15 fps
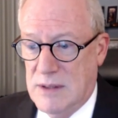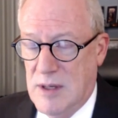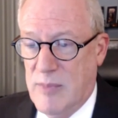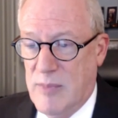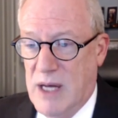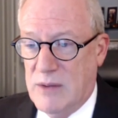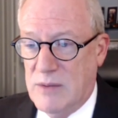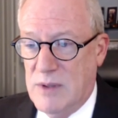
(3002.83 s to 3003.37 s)

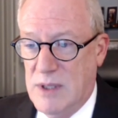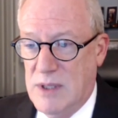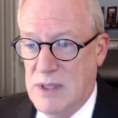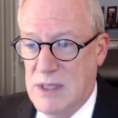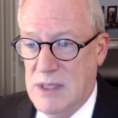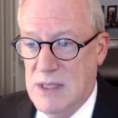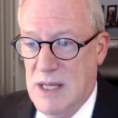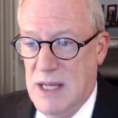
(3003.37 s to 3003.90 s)
about
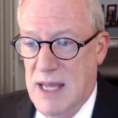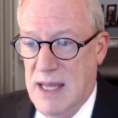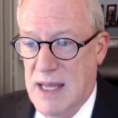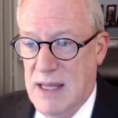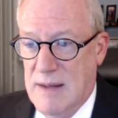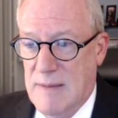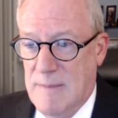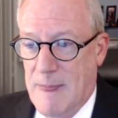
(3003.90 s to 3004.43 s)

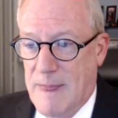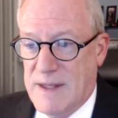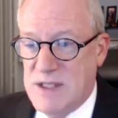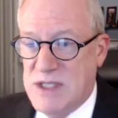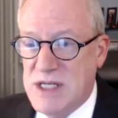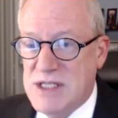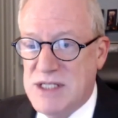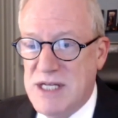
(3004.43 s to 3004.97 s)

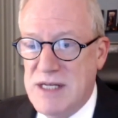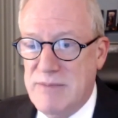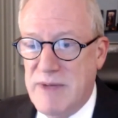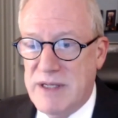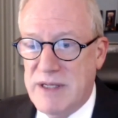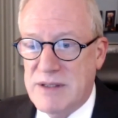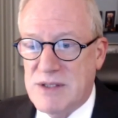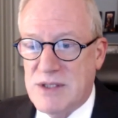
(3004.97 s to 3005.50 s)
16
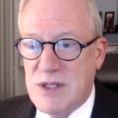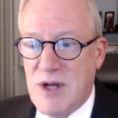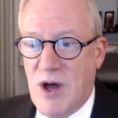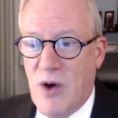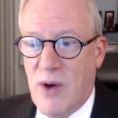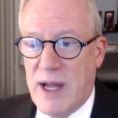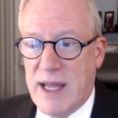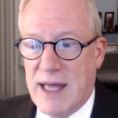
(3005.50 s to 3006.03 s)
minutes
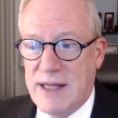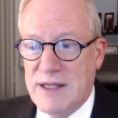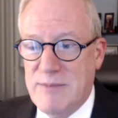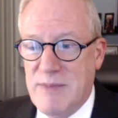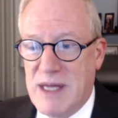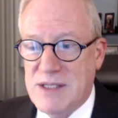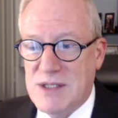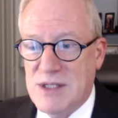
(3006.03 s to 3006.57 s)
ago, I got the
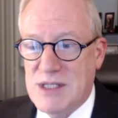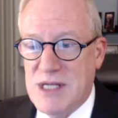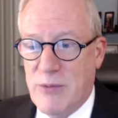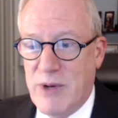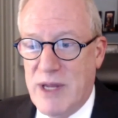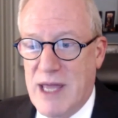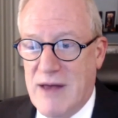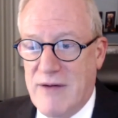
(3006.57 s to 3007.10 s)
message that
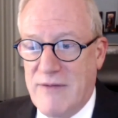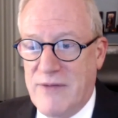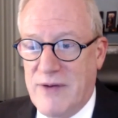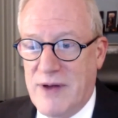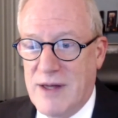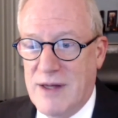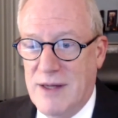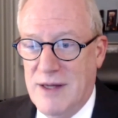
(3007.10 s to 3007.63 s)
we have
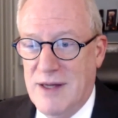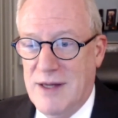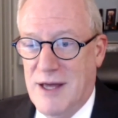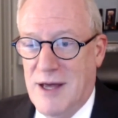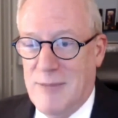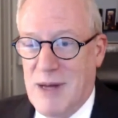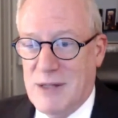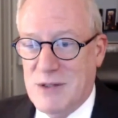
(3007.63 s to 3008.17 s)

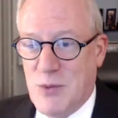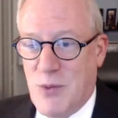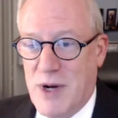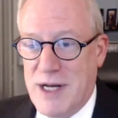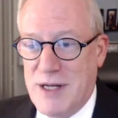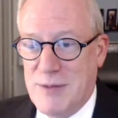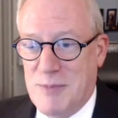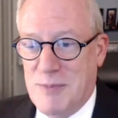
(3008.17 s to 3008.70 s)
about
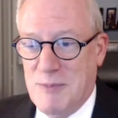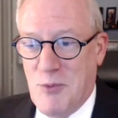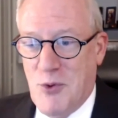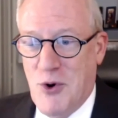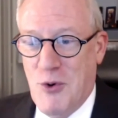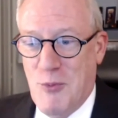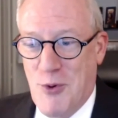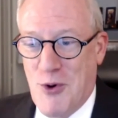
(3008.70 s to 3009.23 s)
20
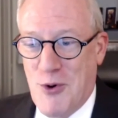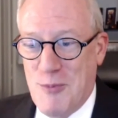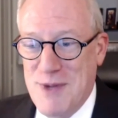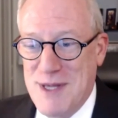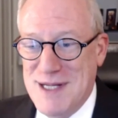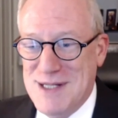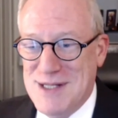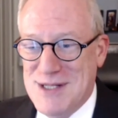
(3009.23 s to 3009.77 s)
more
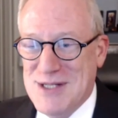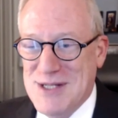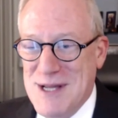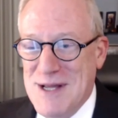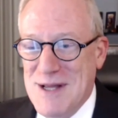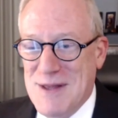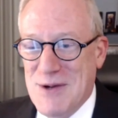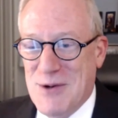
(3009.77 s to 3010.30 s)
minutes.
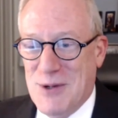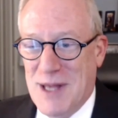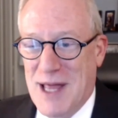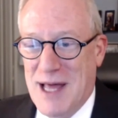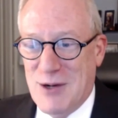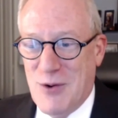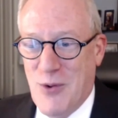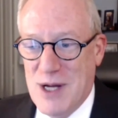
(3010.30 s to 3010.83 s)
There are a
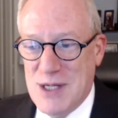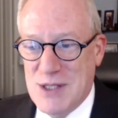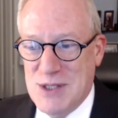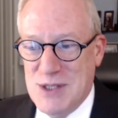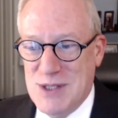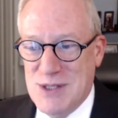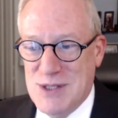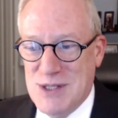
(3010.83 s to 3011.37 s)
lot of
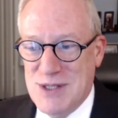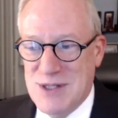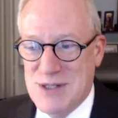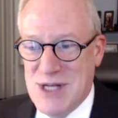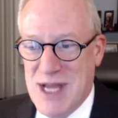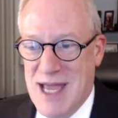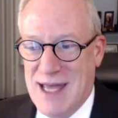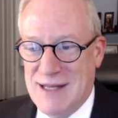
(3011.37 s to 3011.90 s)
questions in the
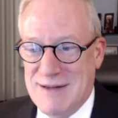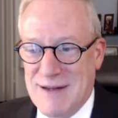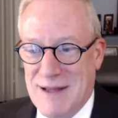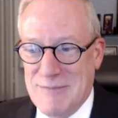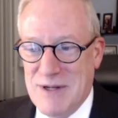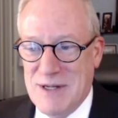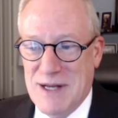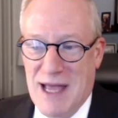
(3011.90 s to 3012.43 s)
chat. I
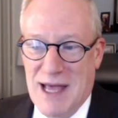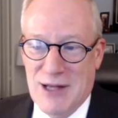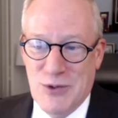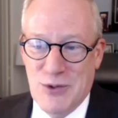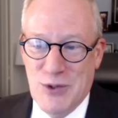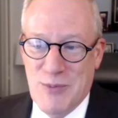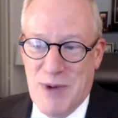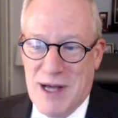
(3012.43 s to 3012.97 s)
mean, how do
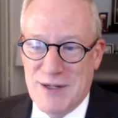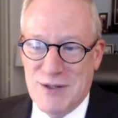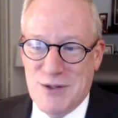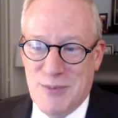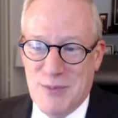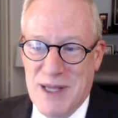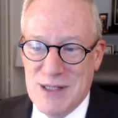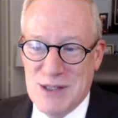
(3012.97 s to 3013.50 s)
you monitor
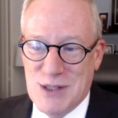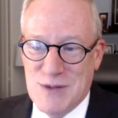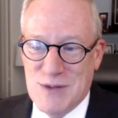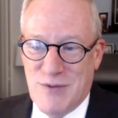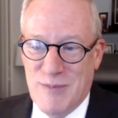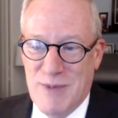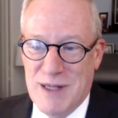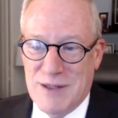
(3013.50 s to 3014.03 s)
patients
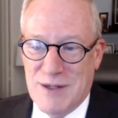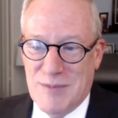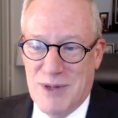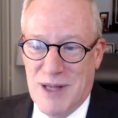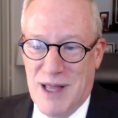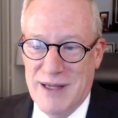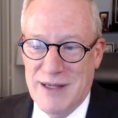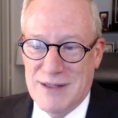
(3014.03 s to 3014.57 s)
for med
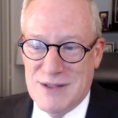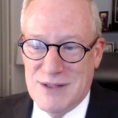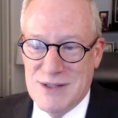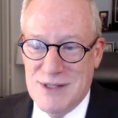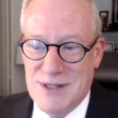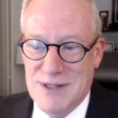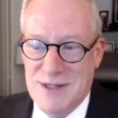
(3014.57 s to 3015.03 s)
compliance?